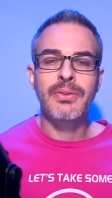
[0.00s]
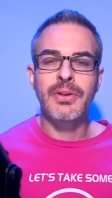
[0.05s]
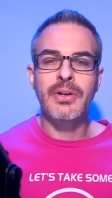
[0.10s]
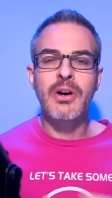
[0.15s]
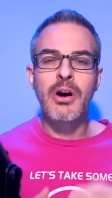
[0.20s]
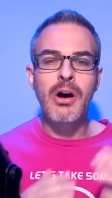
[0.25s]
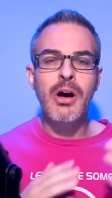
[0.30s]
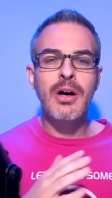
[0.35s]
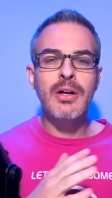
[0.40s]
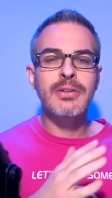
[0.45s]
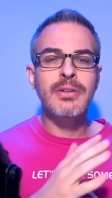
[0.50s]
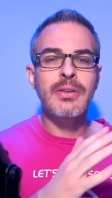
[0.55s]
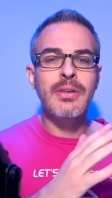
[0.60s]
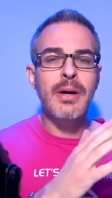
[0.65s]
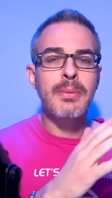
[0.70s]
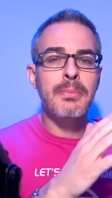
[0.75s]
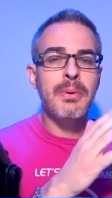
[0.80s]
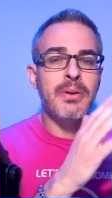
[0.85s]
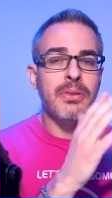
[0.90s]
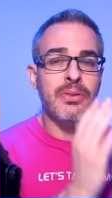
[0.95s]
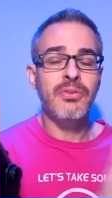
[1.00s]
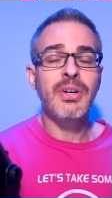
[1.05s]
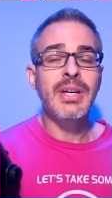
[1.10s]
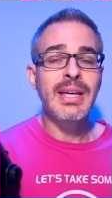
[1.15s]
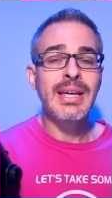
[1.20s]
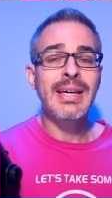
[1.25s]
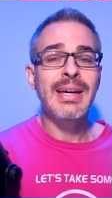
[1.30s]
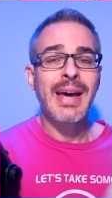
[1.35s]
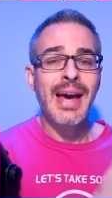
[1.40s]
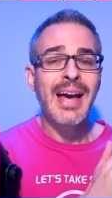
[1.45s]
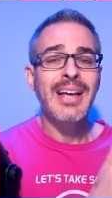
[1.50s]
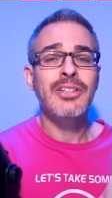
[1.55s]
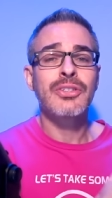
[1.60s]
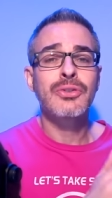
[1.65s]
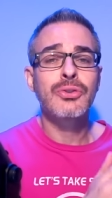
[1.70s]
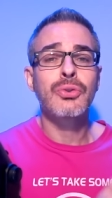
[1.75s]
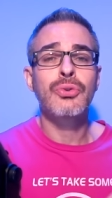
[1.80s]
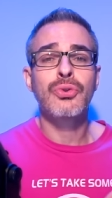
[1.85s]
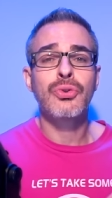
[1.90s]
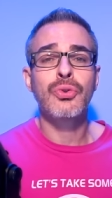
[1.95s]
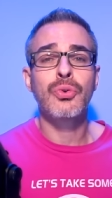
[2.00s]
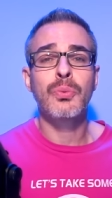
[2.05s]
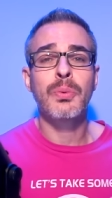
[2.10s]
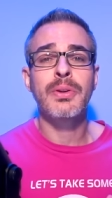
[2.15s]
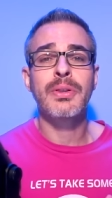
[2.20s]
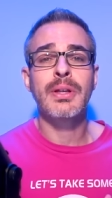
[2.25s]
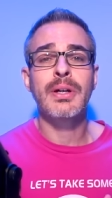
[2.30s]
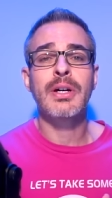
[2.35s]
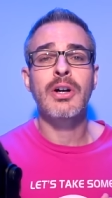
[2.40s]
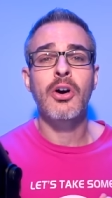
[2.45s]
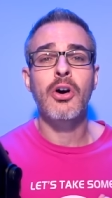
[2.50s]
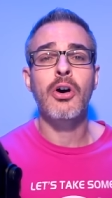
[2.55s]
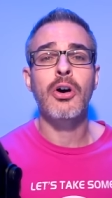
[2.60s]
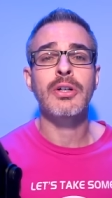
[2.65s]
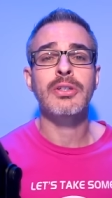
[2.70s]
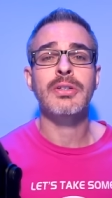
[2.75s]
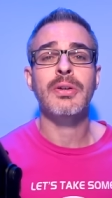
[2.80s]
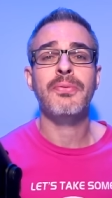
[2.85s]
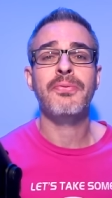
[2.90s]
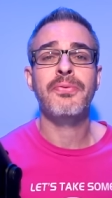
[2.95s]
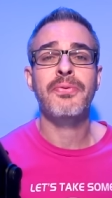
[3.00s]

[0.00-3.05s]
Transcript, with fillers: The con number three has to do with the car's